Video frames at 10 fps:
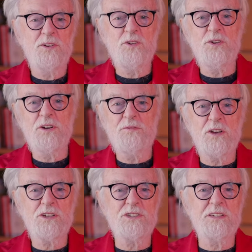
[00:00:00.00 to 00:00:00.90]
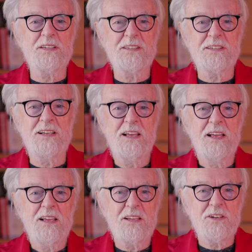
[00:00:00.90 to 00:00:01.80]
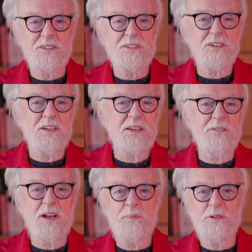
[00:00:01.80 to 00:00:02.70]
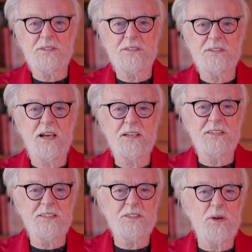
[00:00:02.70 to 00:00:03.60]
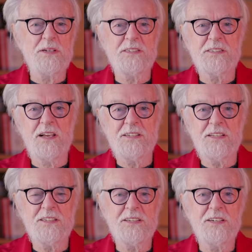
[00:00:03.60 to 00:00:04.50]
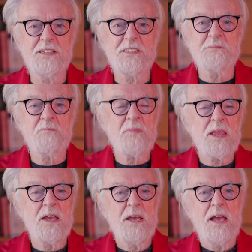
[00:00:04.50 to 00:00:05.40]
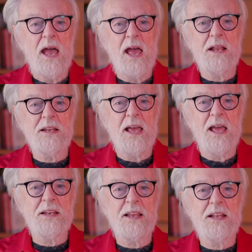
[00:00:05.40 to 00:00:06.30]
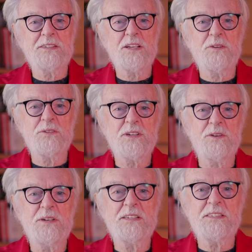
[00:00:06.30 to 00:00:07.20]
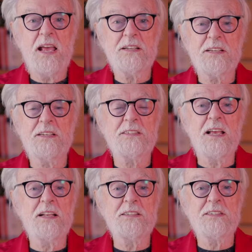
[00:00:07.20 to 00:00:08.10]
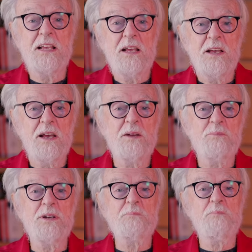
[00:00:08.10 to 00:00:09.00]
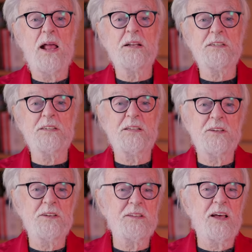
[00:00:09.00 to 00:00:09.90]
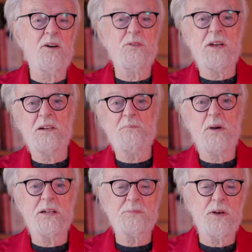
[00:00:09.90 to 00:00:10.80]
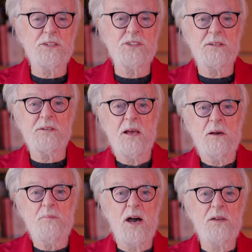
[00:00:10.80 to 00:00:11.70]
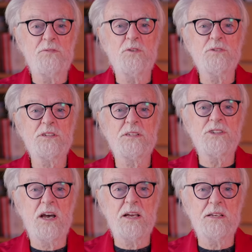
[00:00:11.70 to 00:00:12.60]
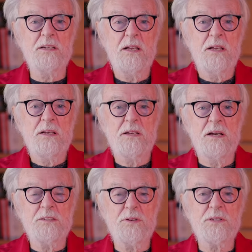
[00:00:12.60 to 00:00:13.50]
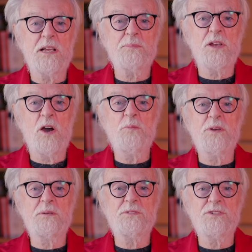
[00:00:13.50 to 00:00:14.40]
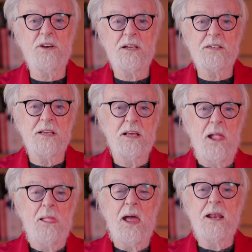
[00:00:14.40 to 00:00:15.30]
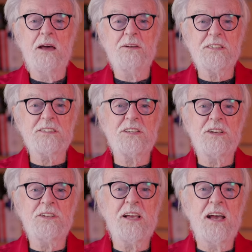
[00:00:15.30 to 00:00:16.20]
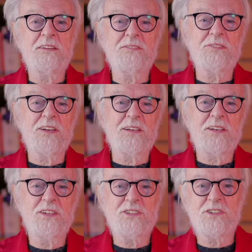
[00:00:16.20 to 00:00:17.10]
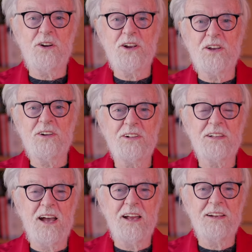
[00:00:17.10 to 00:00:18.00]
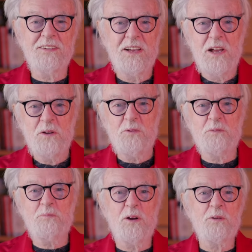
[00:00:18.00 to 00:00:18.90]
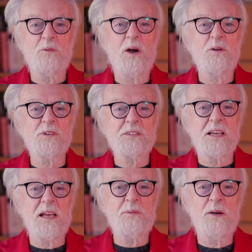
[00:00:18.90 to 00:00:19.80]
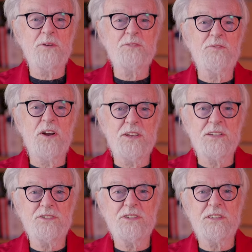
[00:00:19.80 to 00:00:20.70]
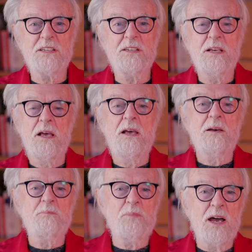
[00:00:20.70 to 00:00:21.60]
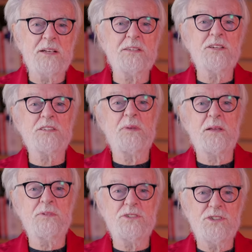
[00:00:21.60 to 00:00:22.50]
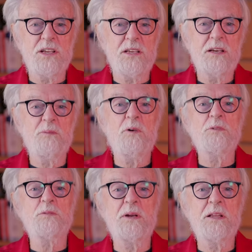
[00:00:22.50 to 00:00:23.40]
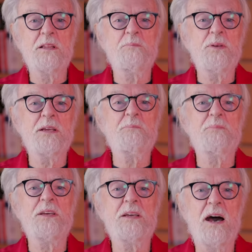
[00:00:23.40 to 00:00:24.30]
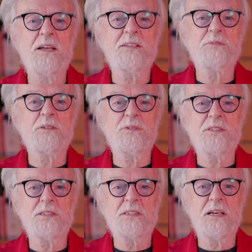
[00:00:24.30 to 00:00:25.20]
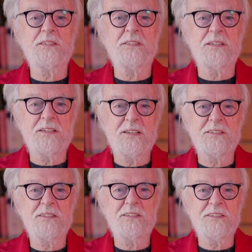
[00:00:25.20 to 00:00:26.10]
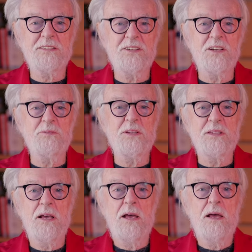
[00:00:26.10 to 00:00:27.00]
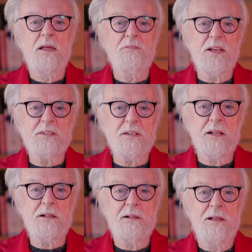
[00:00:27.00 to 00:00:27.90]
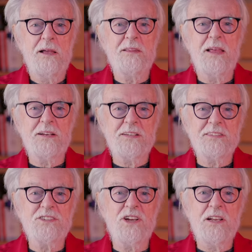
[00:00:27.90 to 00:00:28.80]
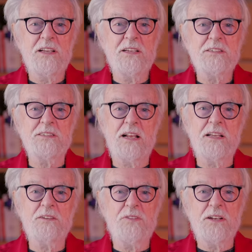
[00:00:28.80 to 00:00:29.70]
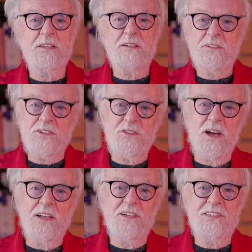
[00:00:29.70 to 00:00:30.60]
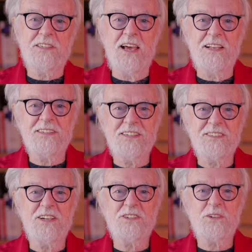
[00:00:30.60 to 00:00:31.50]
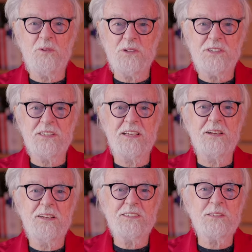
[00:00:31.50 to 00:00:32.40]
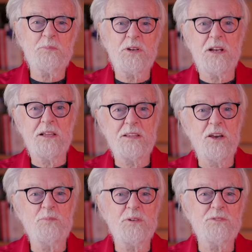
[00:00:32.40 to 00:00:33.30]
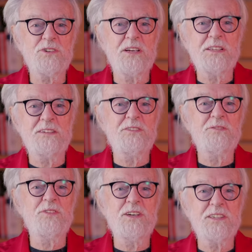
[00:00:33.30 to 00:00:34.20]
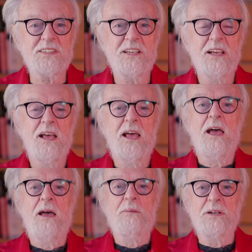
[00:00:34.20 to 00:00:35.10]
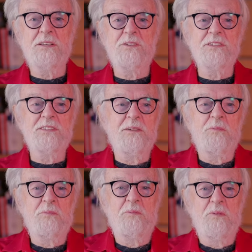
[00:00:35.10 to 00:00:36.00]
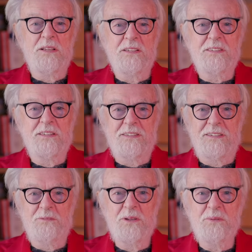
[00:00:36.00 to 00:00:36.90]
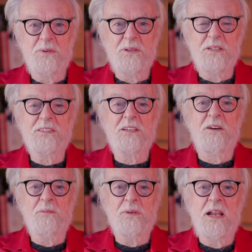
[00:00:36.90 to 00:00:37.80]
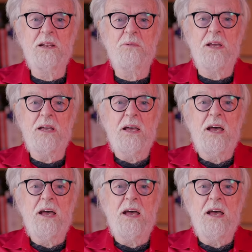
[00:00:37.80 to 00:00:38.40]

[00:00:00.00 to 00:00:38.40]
lurid fiction even up until the 1920s, 1930s. And so, in a sense, Britain balanced the whole kind of budget by forcing China to accept the opium trade. And now there's a certain kind of historical kind of quid pro quo that came. I was very interested. Biden just met with Xi. And what was one of the big items that was discussed and concerned with? Fentanyl. That is, the Chinese are selling fentanyl to the United States in such a quantity. And this is a bit like the opium trade in reverse. But you can see where this is going. But anyway,